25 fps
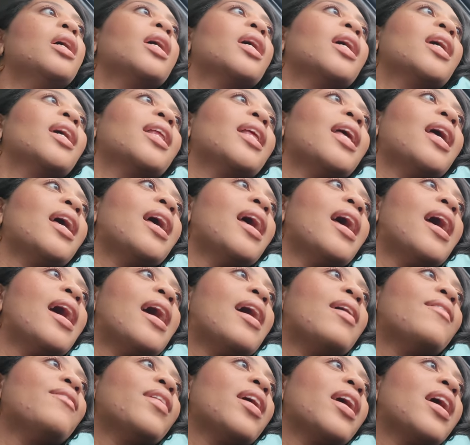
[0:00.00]
Can I
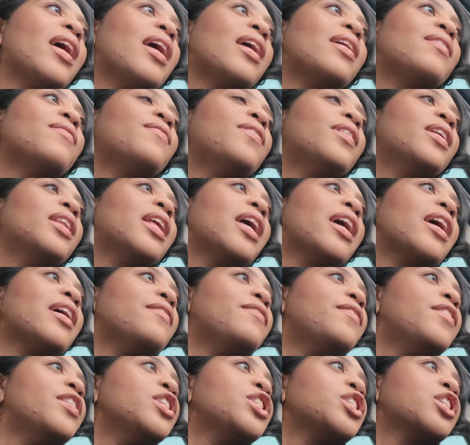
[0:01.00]
have a filet
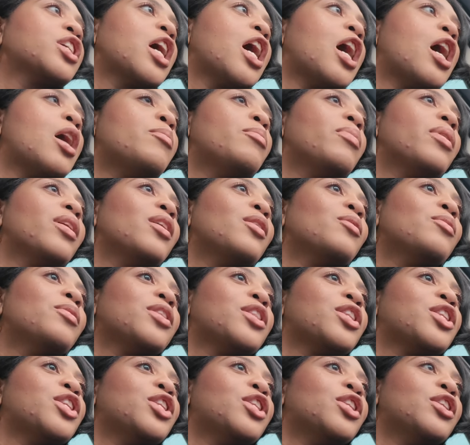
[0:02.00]
of fish combo
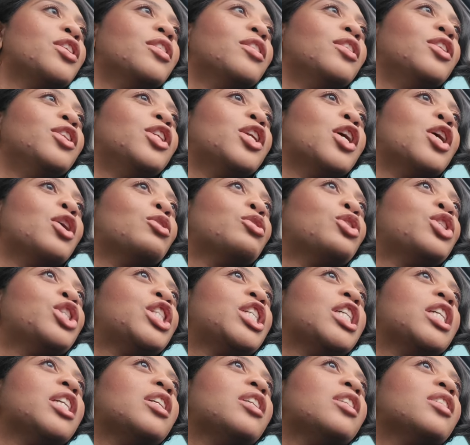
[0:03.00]
with no
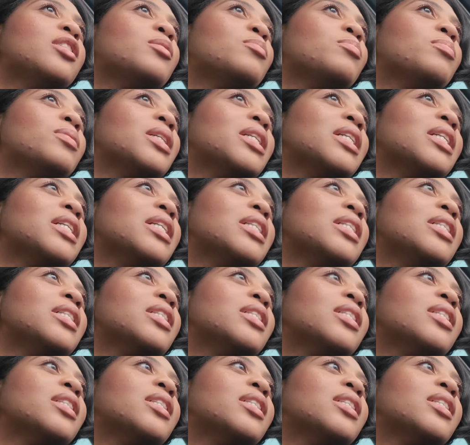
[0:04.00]
cheese, please?